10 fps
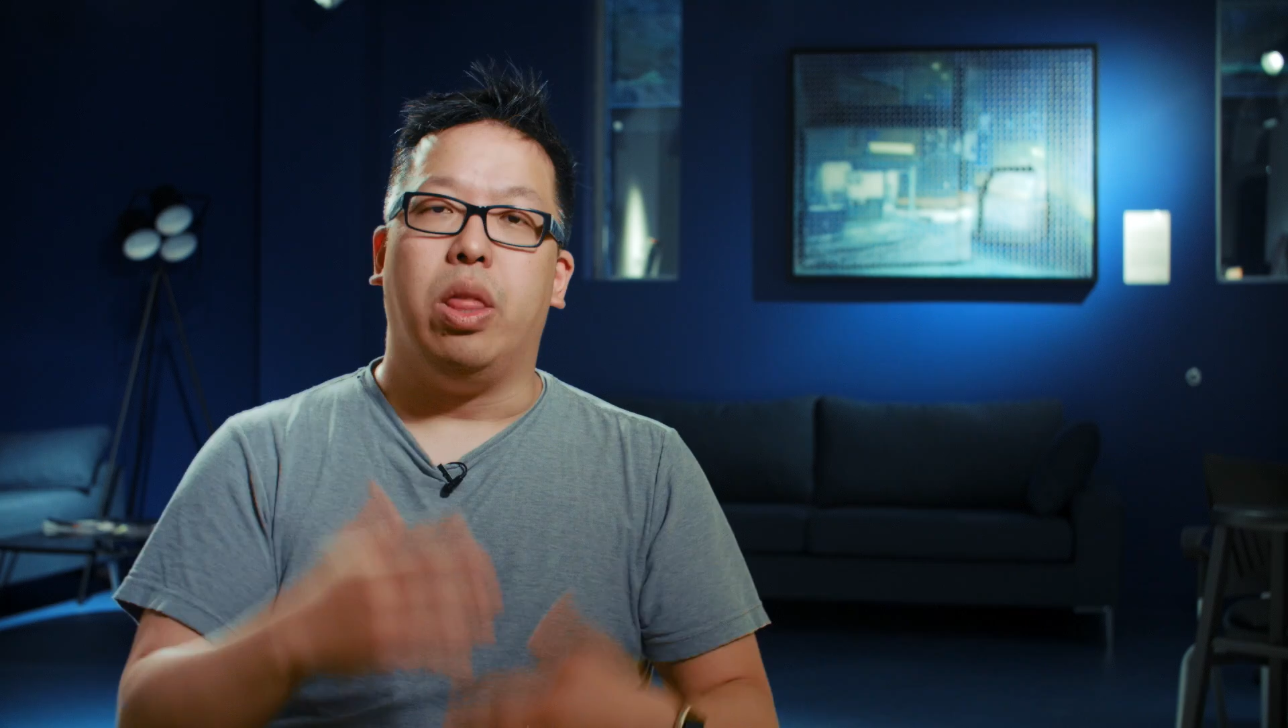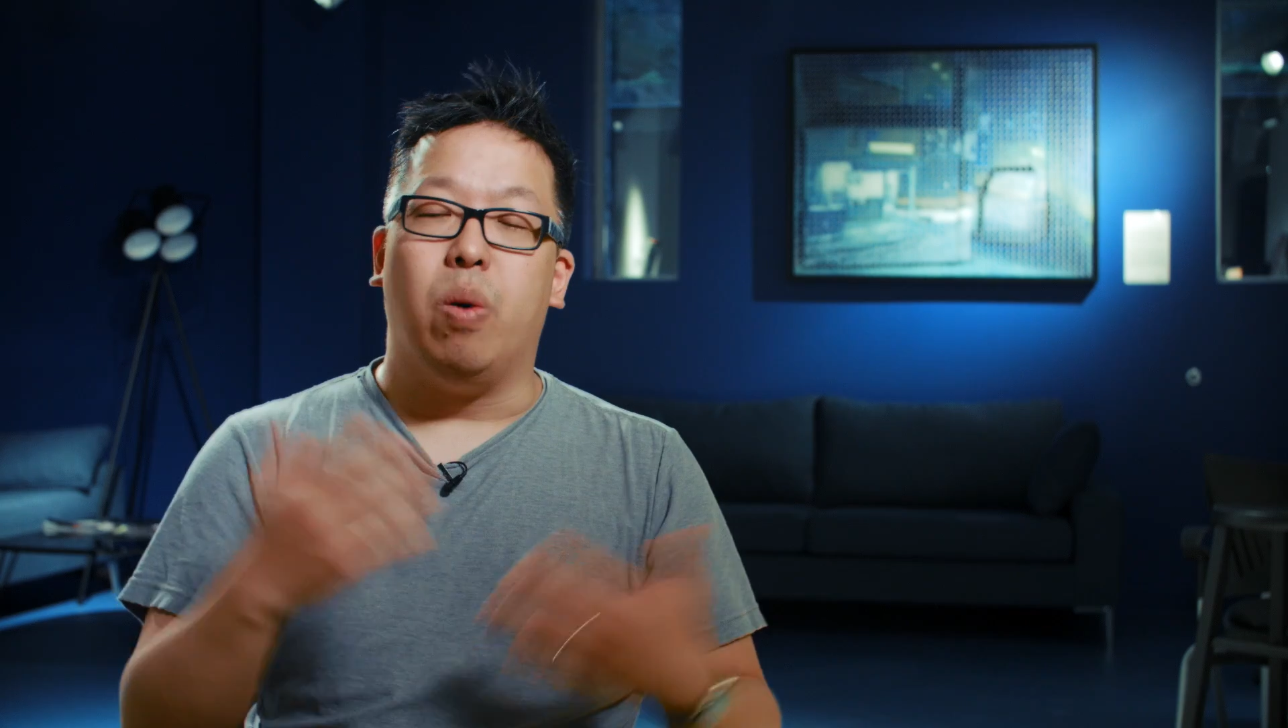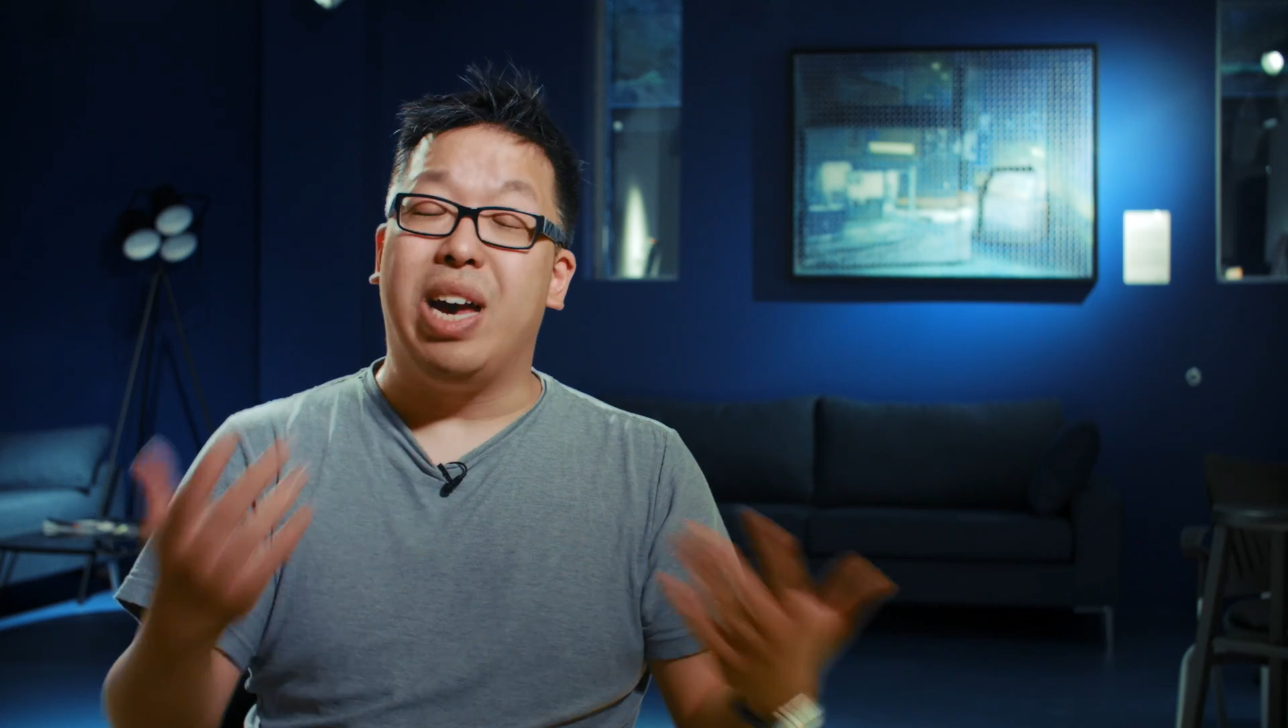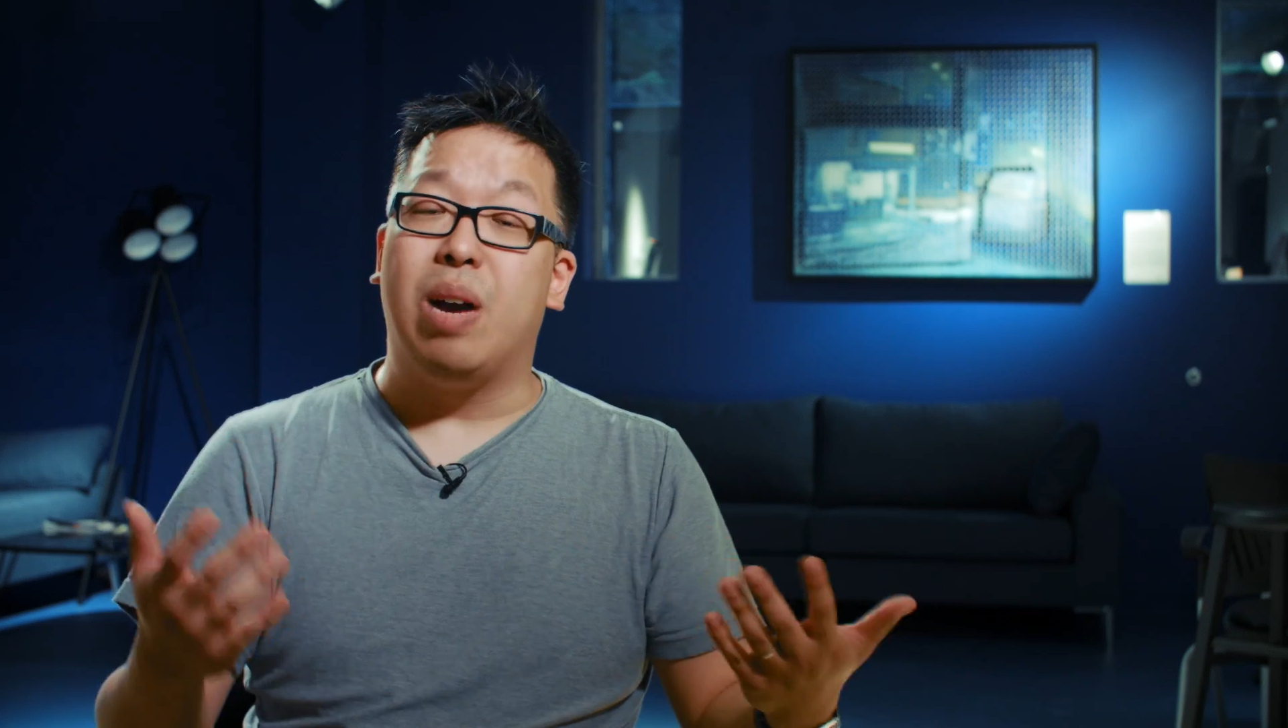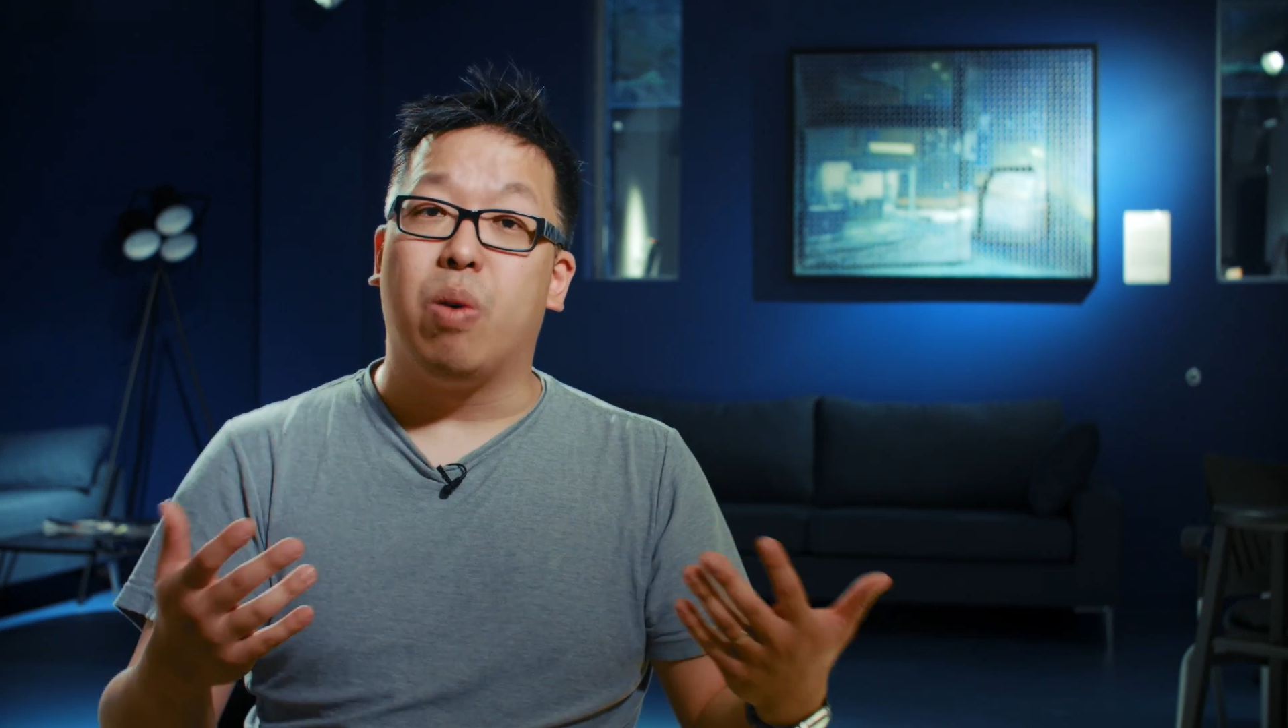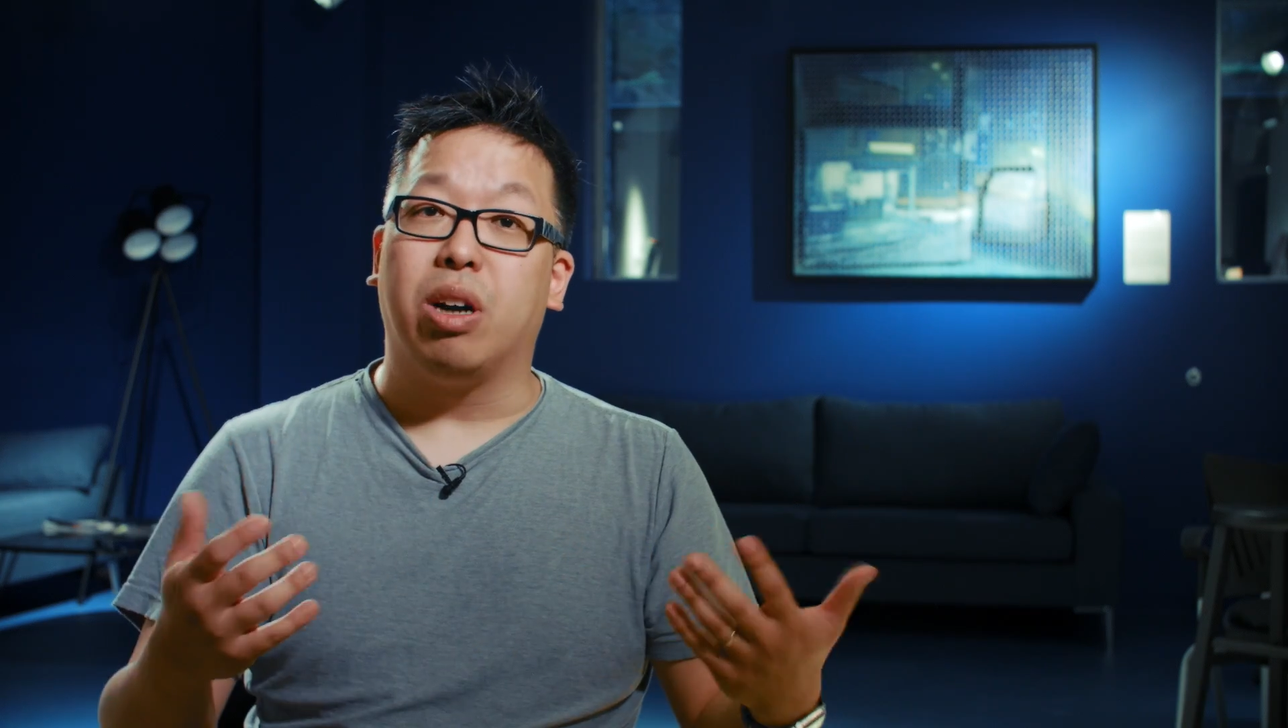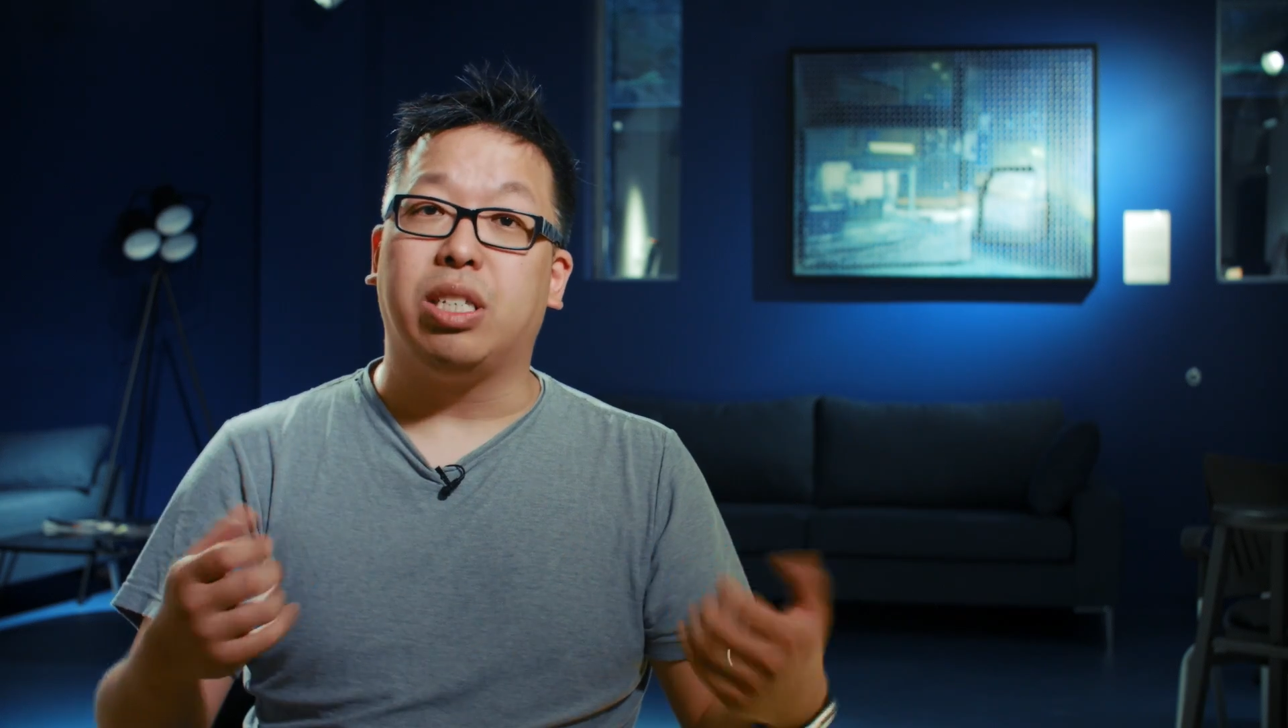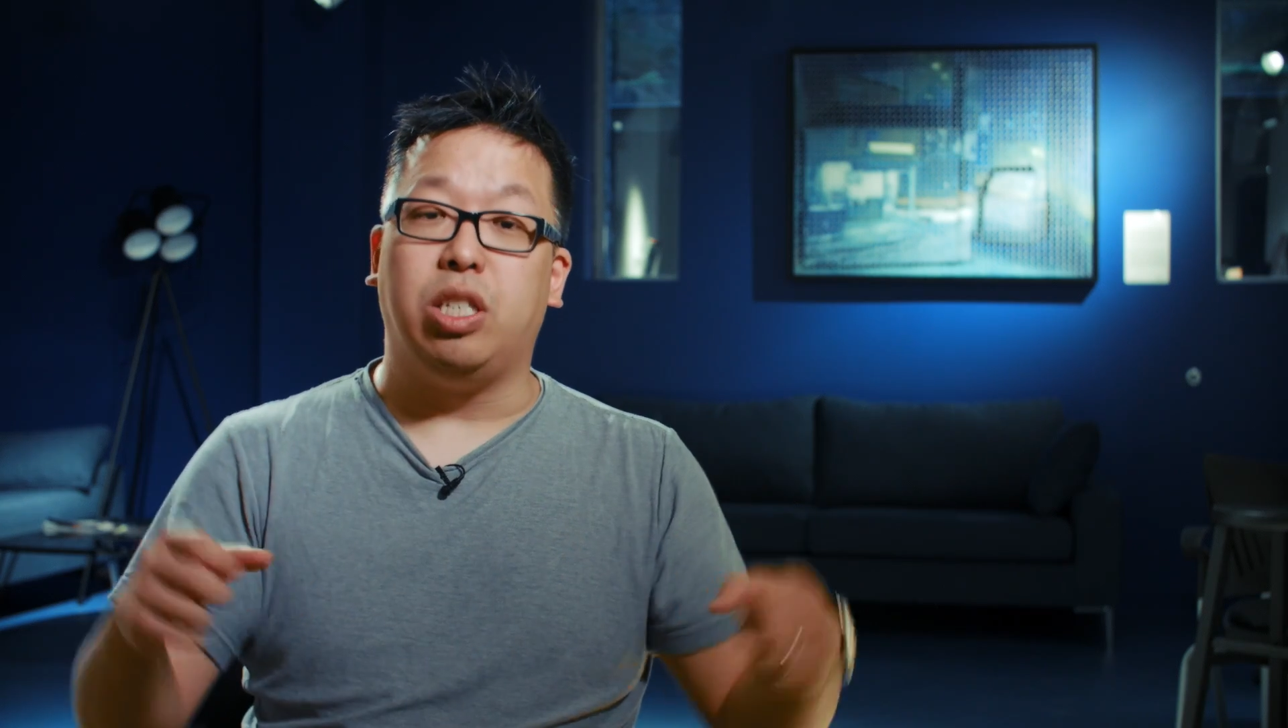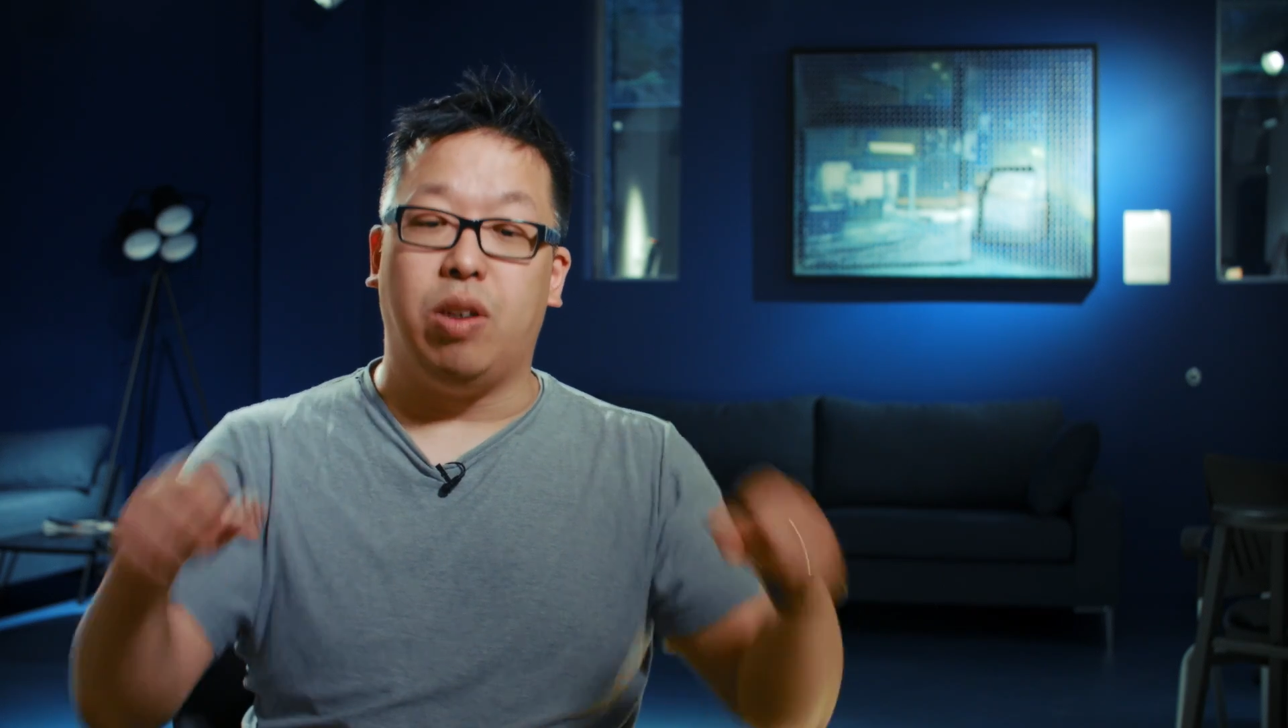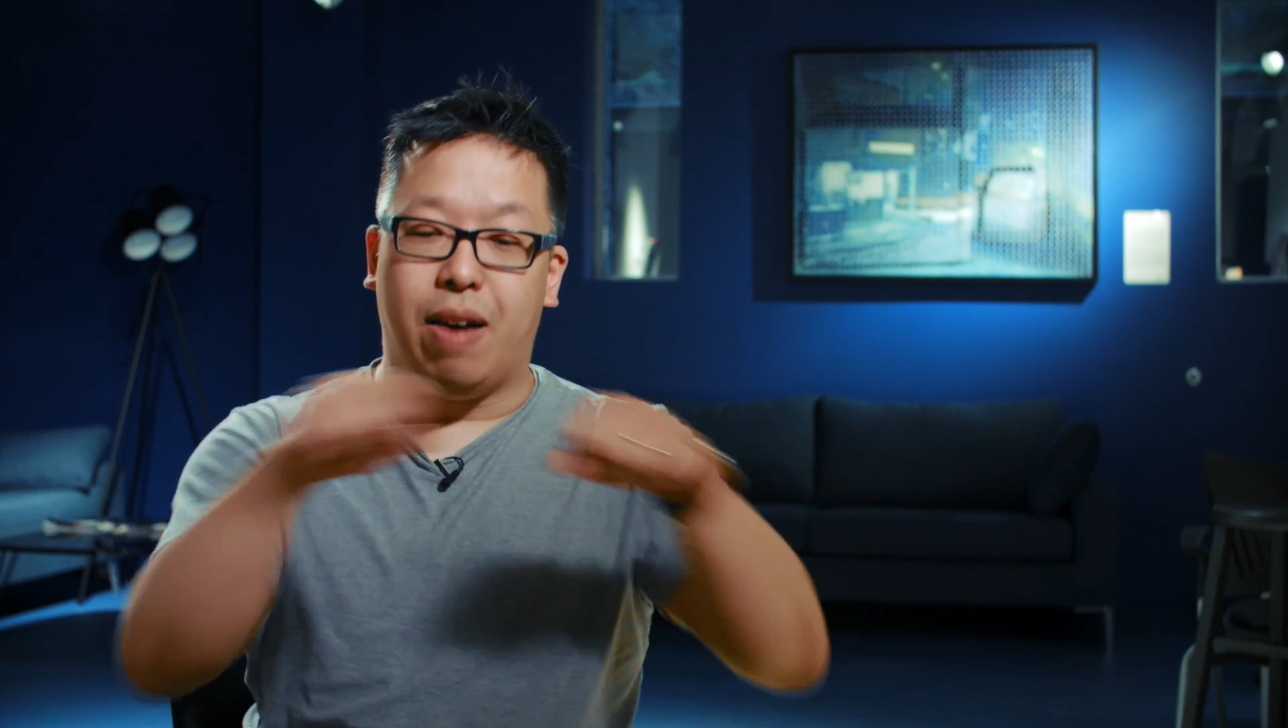the way it
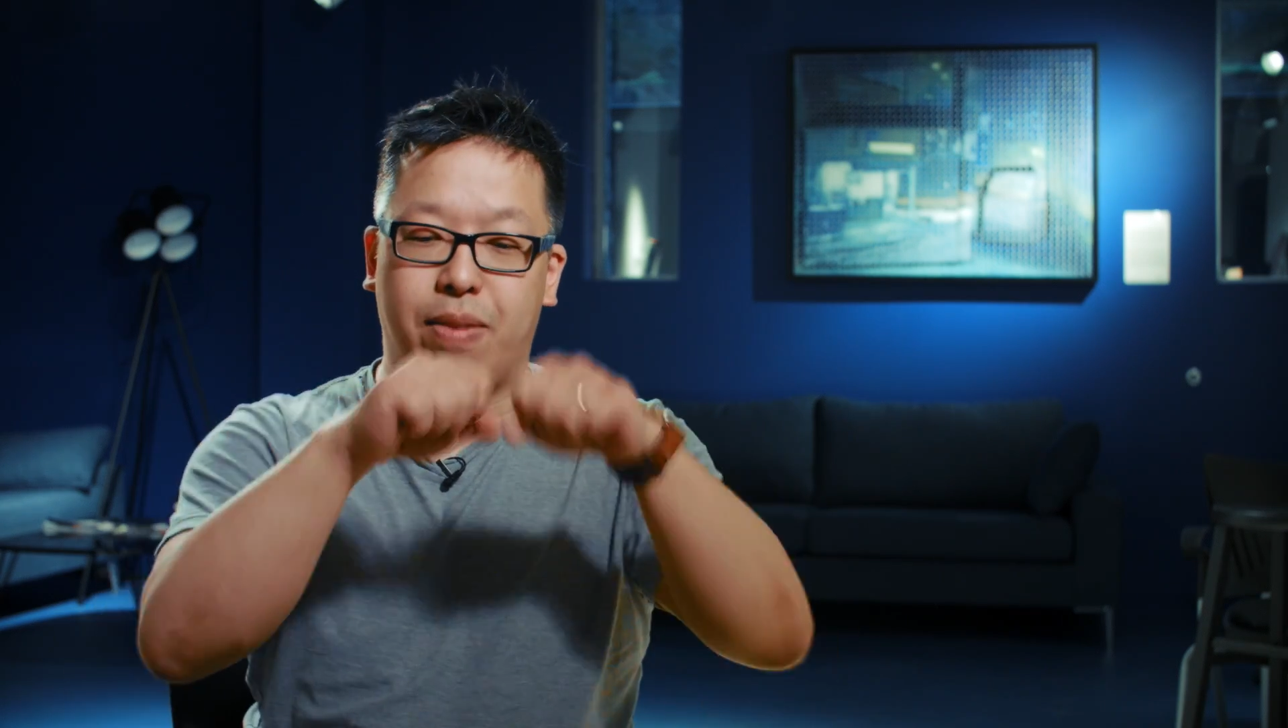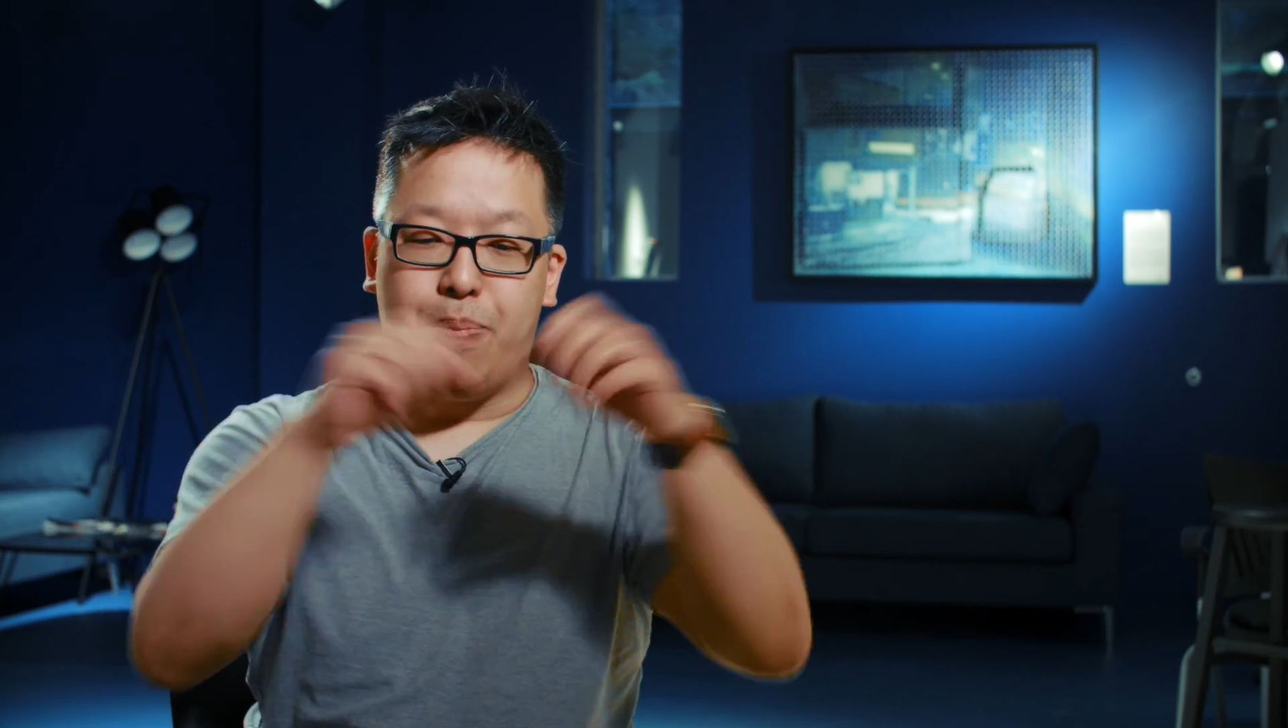works is you have